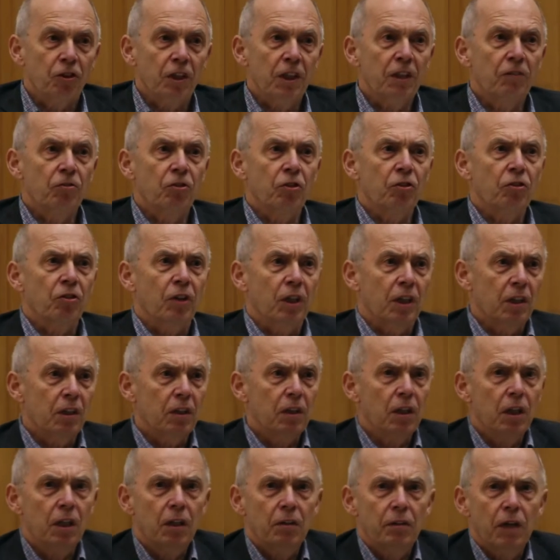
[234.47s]
I have to
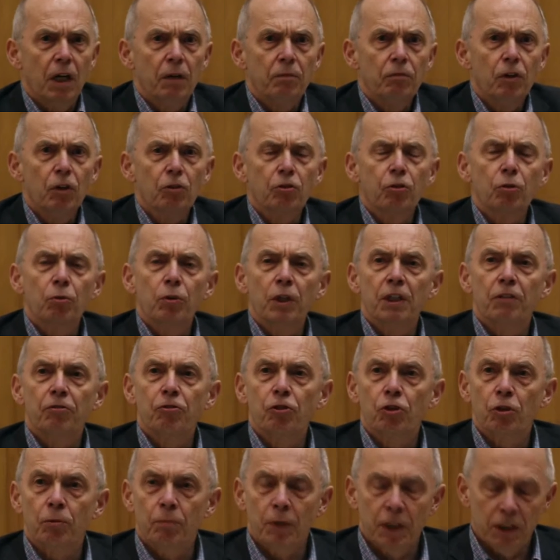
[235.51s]
say, I'm not aware
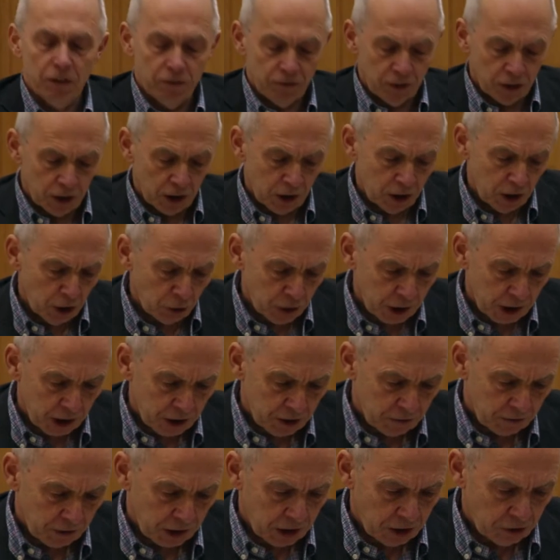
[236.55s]
of too many very
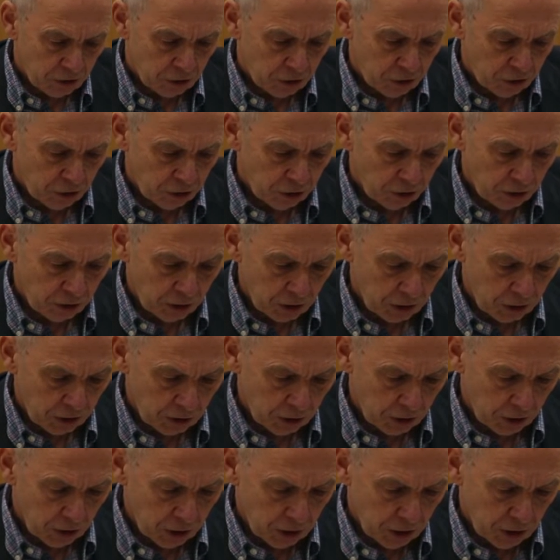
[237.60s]
low-income countries that
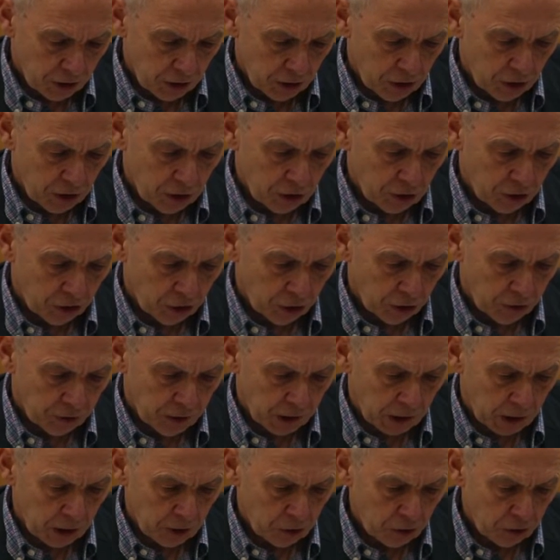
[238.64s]
are
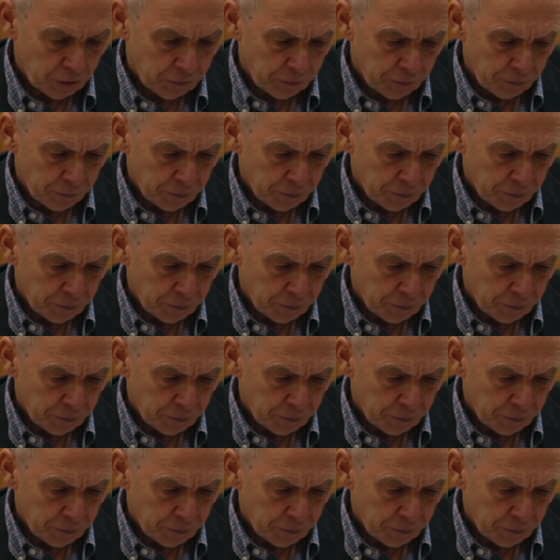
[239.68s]
solving this.